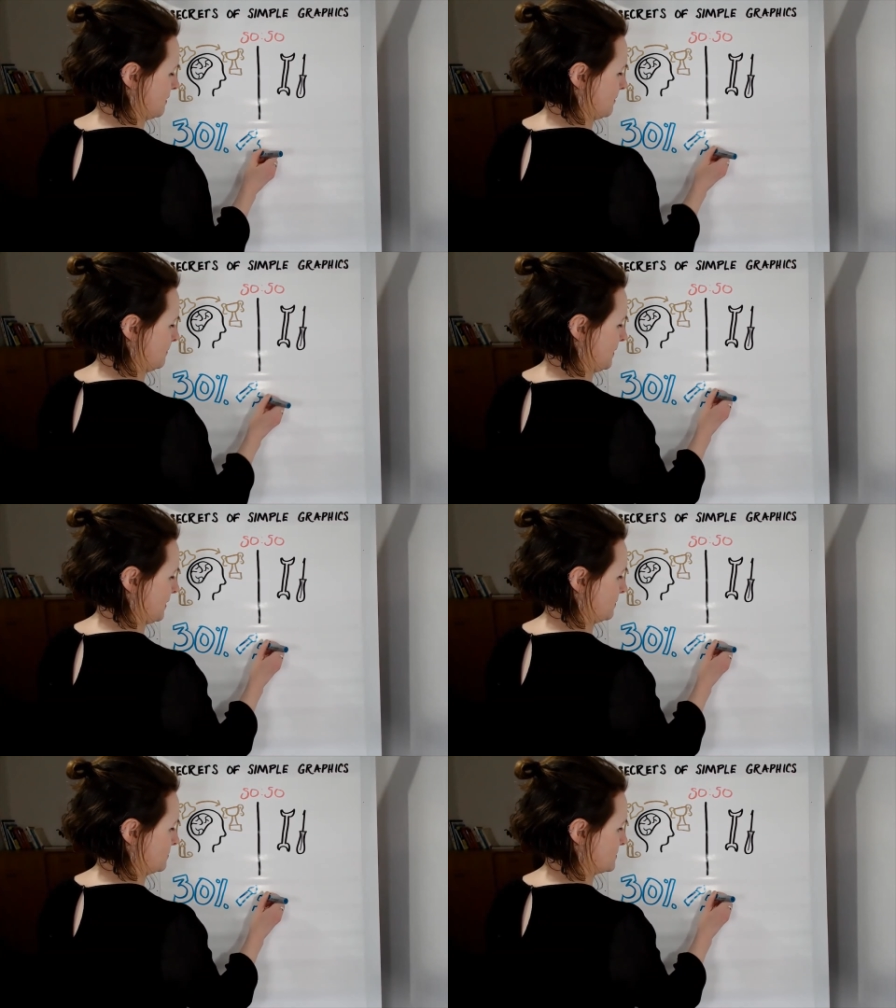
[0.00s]

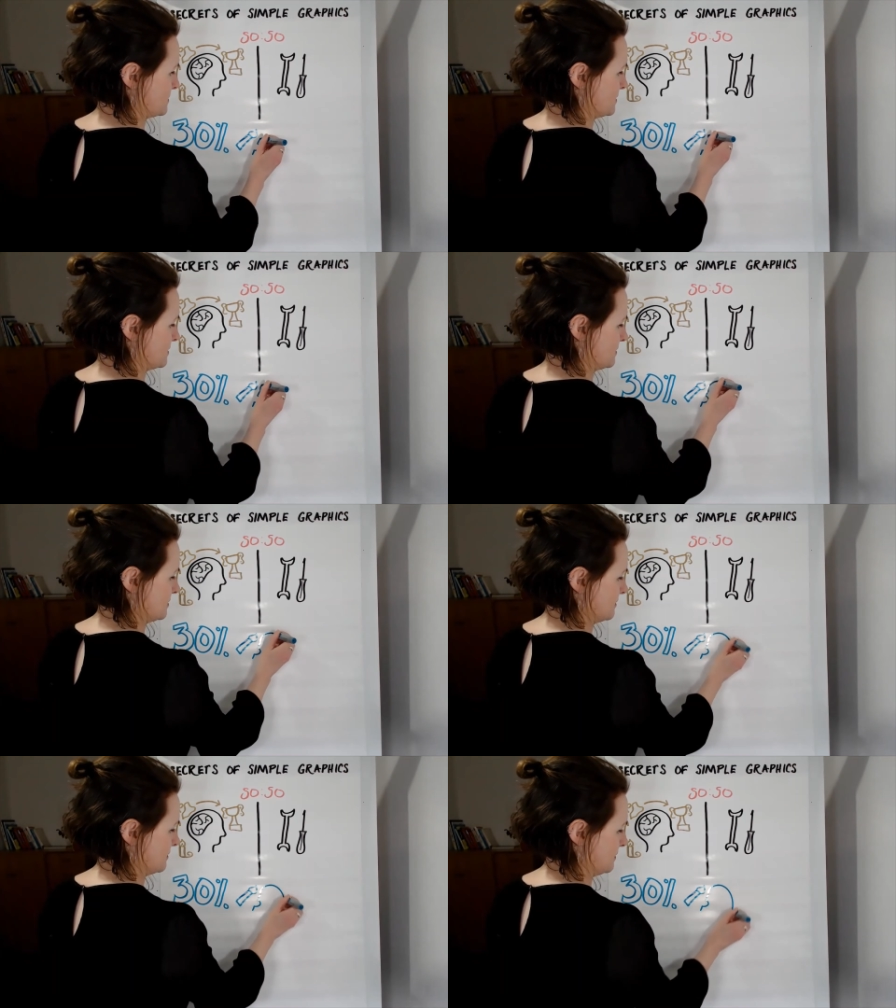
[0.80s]
about,
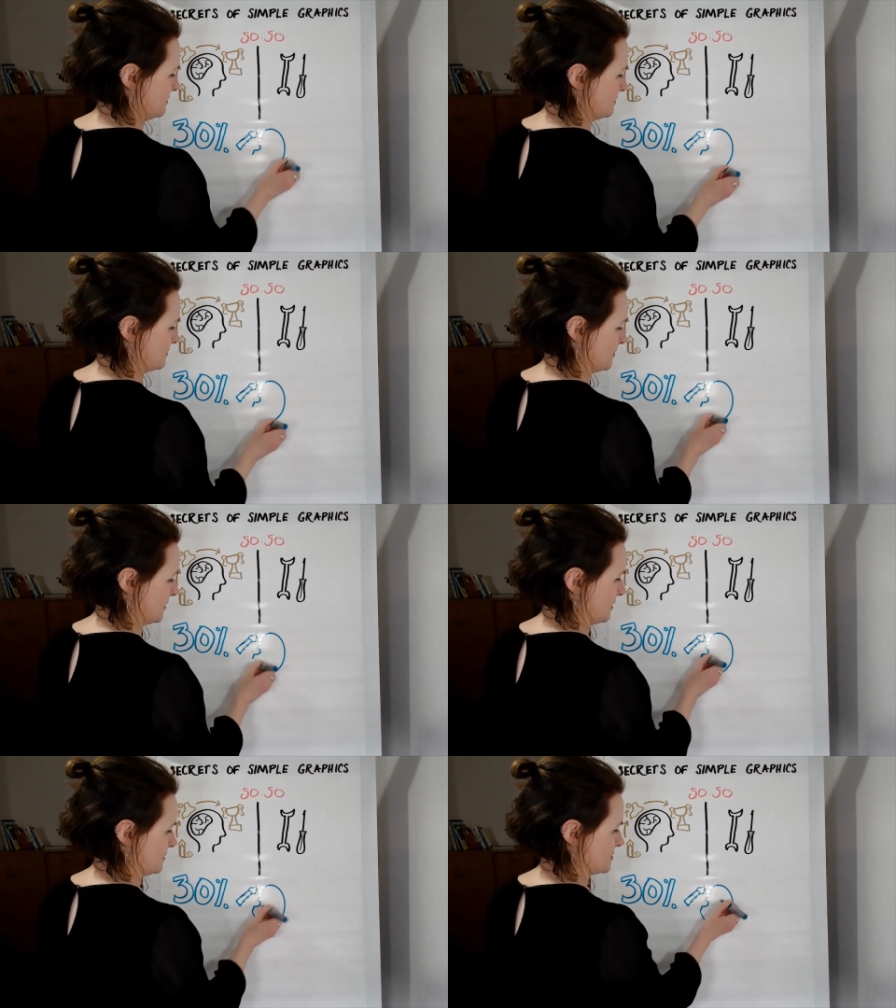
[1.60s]

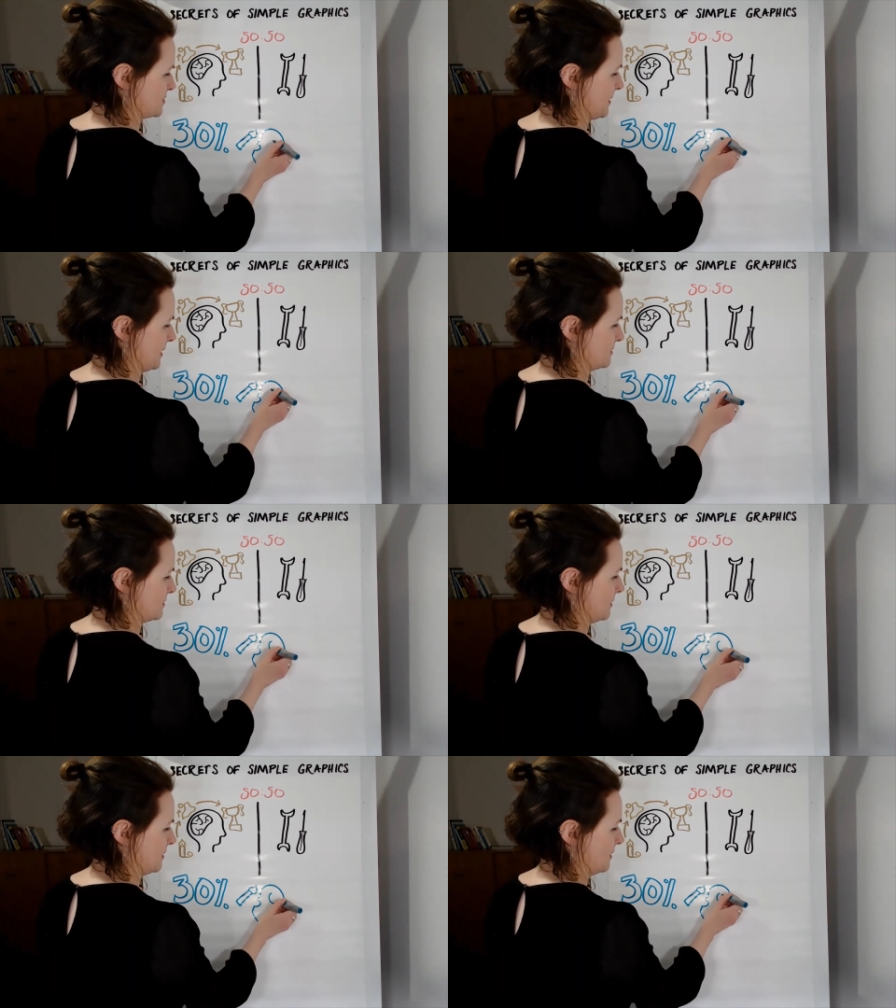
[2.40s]
my artist palette.
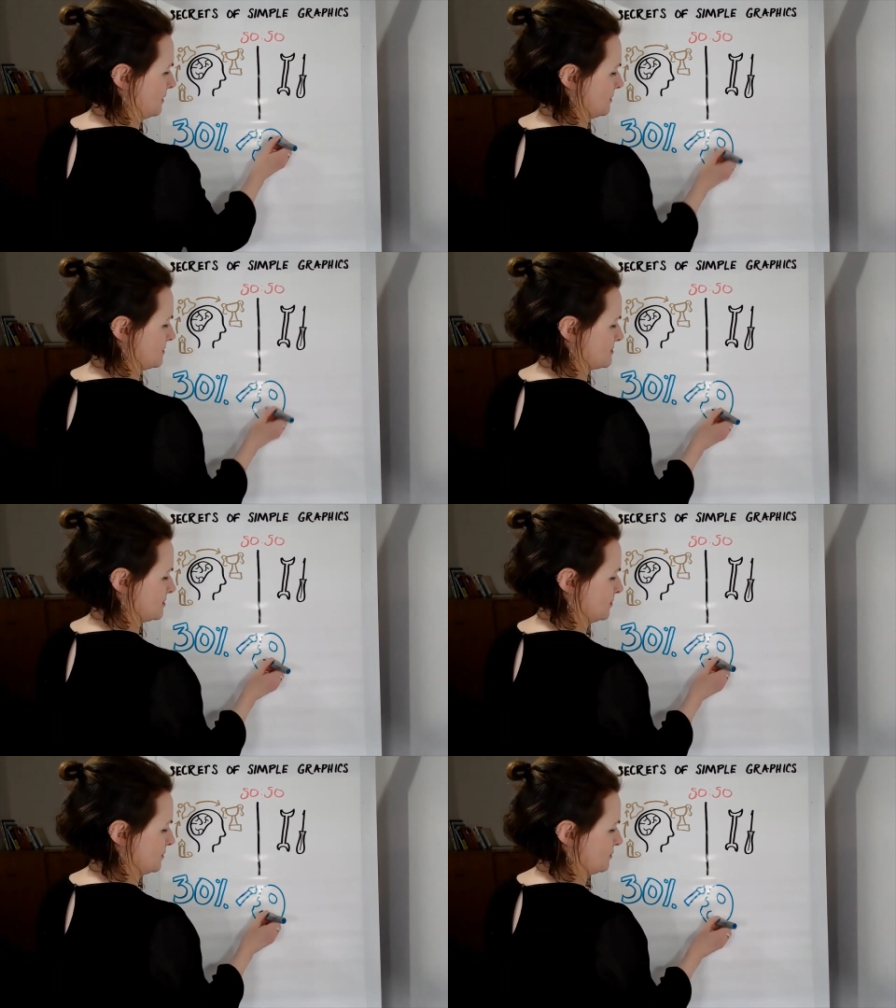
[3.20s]

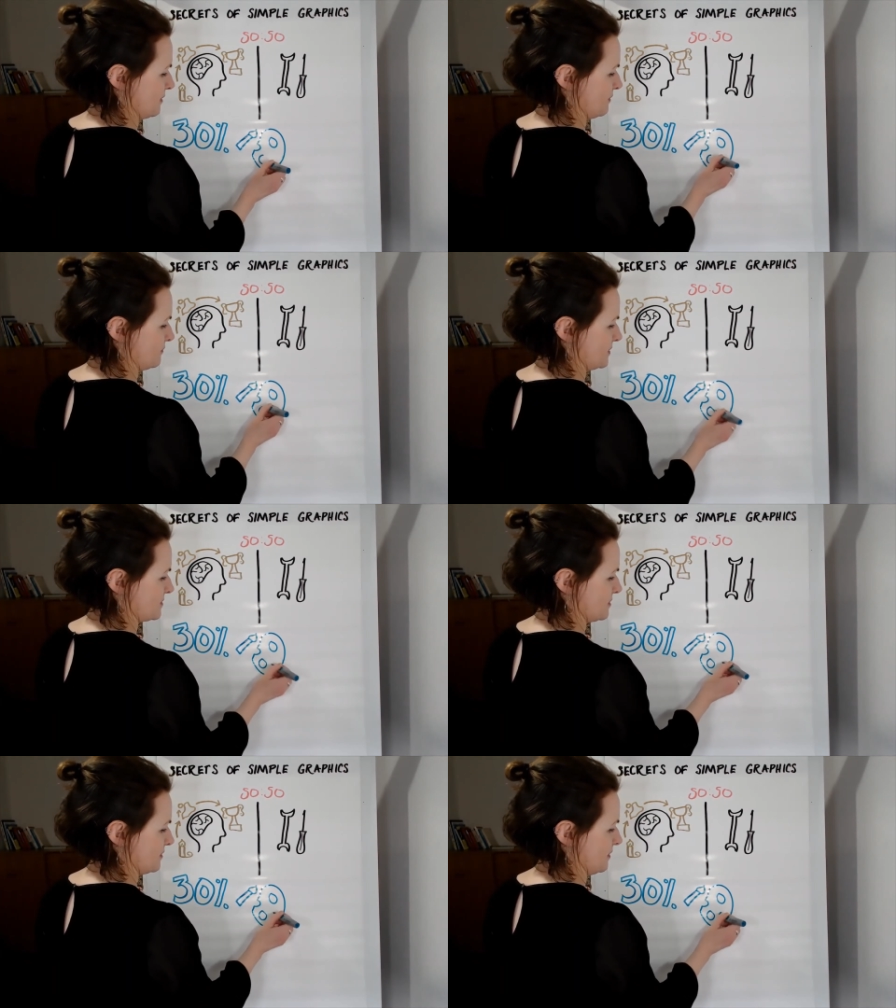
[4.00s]
Simple
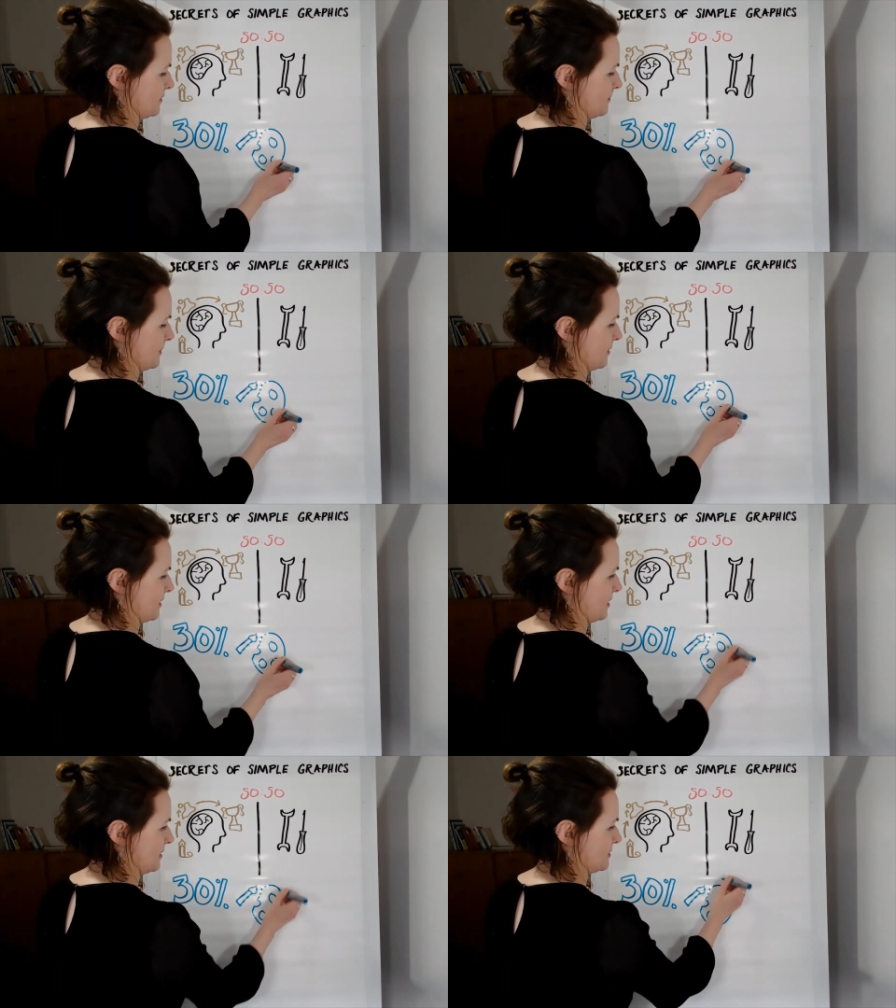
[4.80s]
graphics are not about
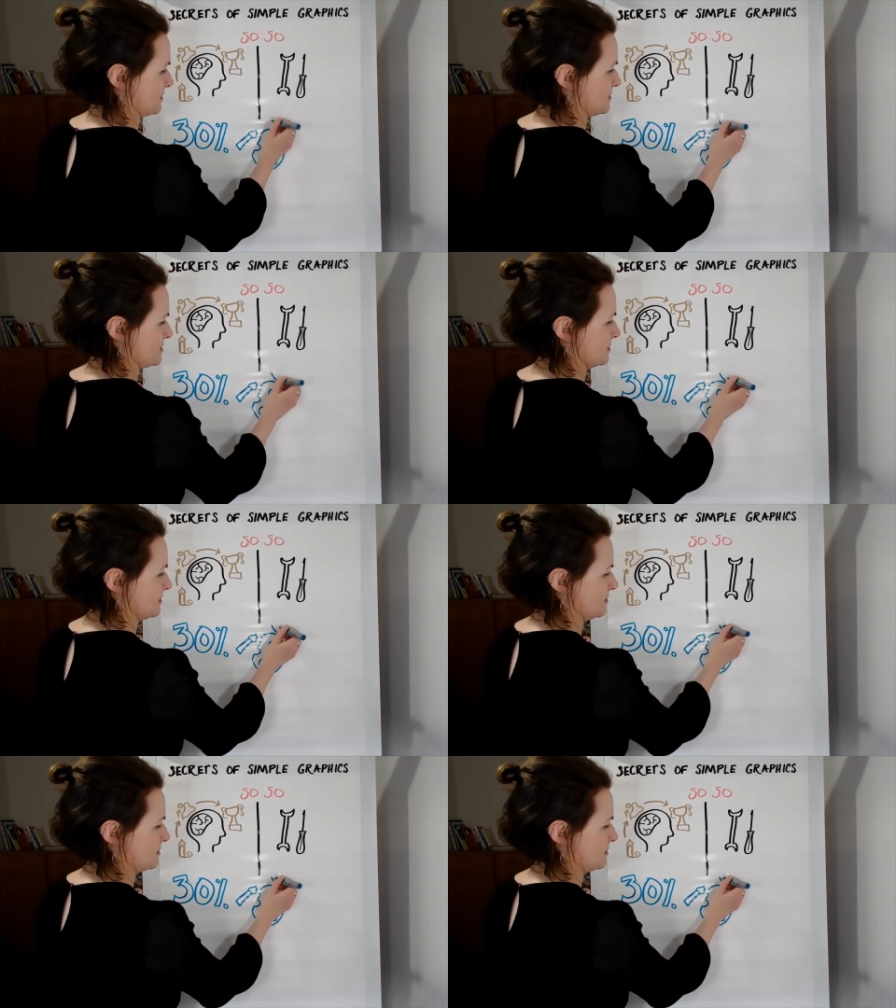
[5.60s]
art.